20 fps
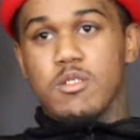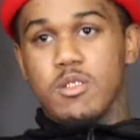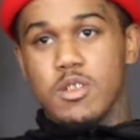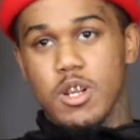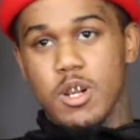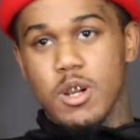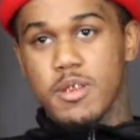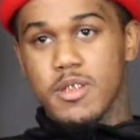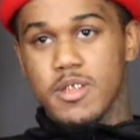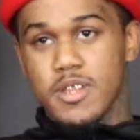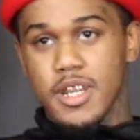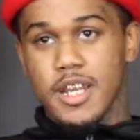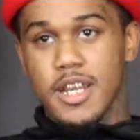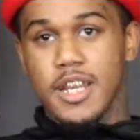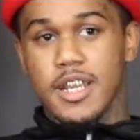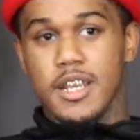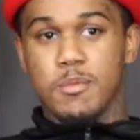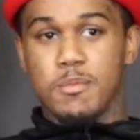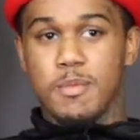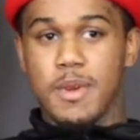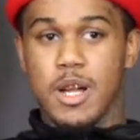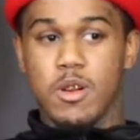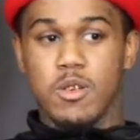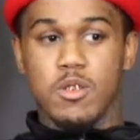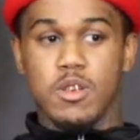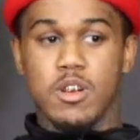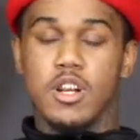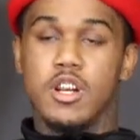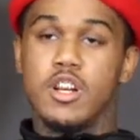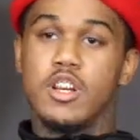You know what I'm saying? It's about
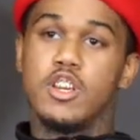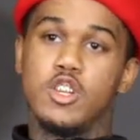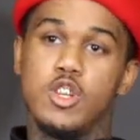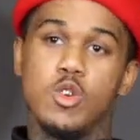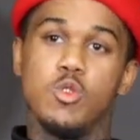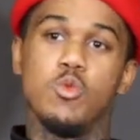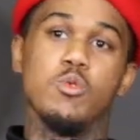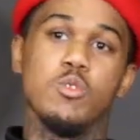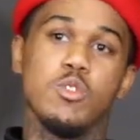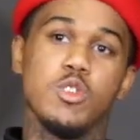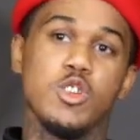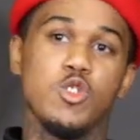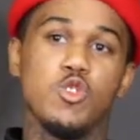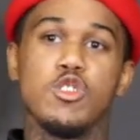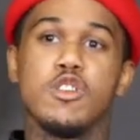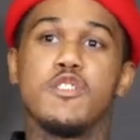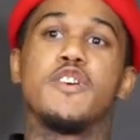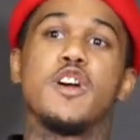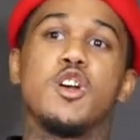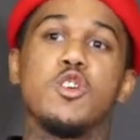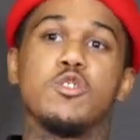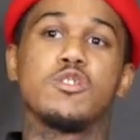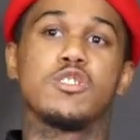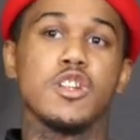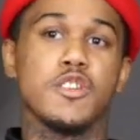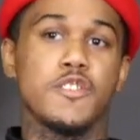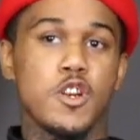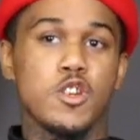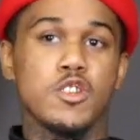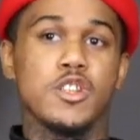you, universe.
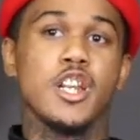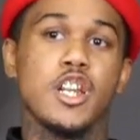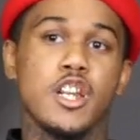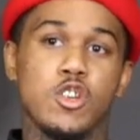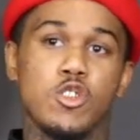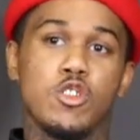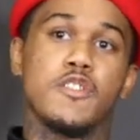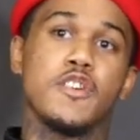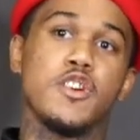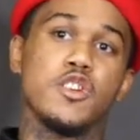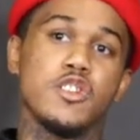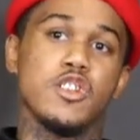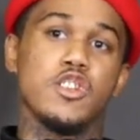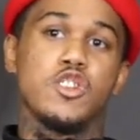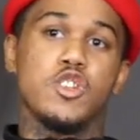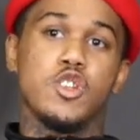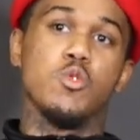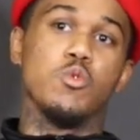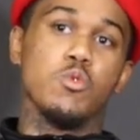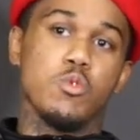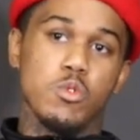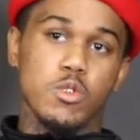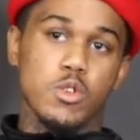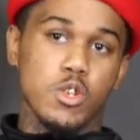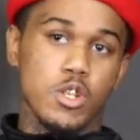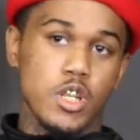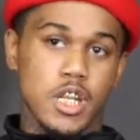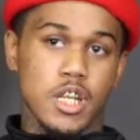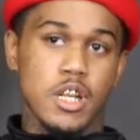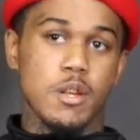The first letter of universe is you.
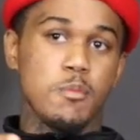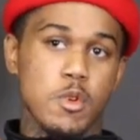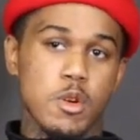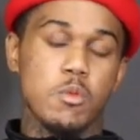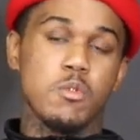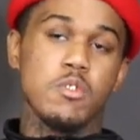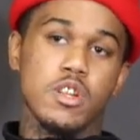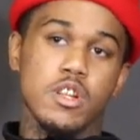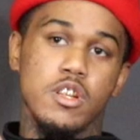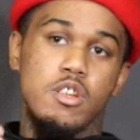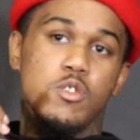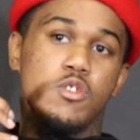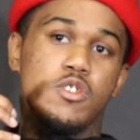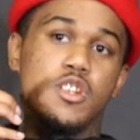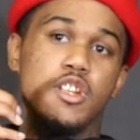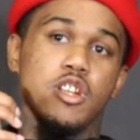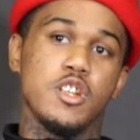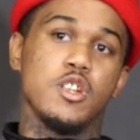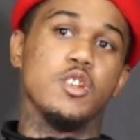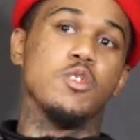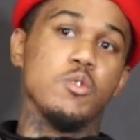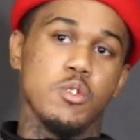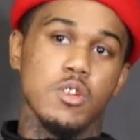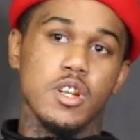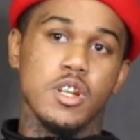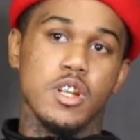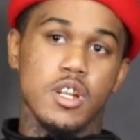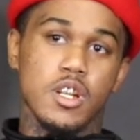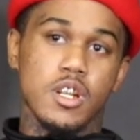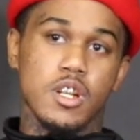You look in the mirror, you see you.
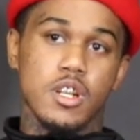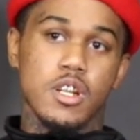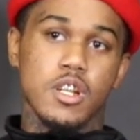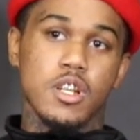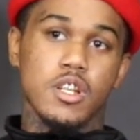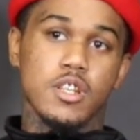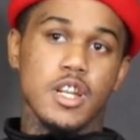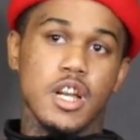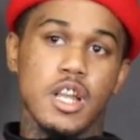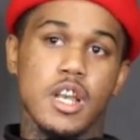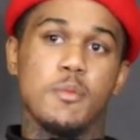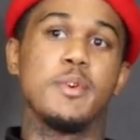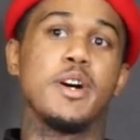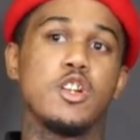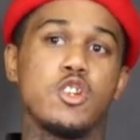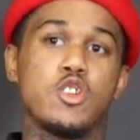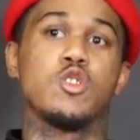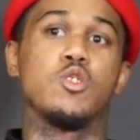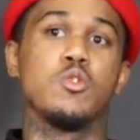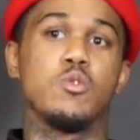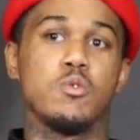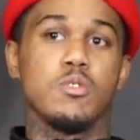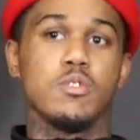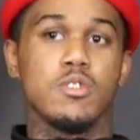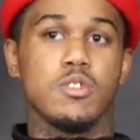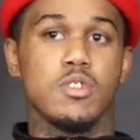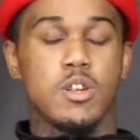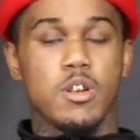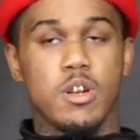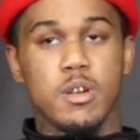It's all about you.
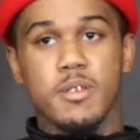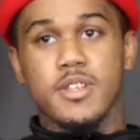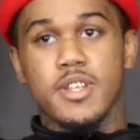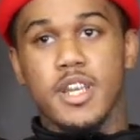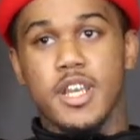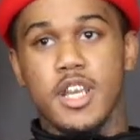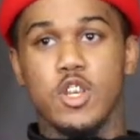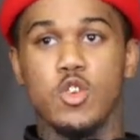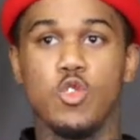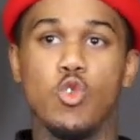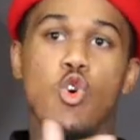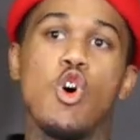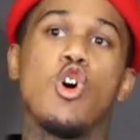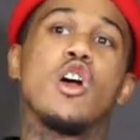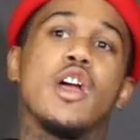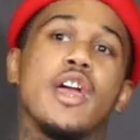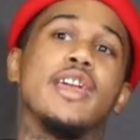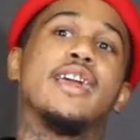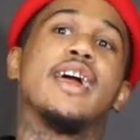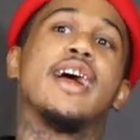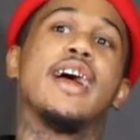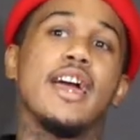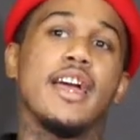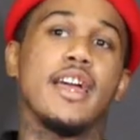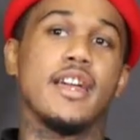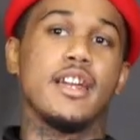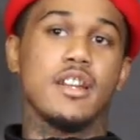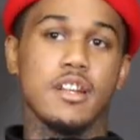You know what I'm saying? You are a guy.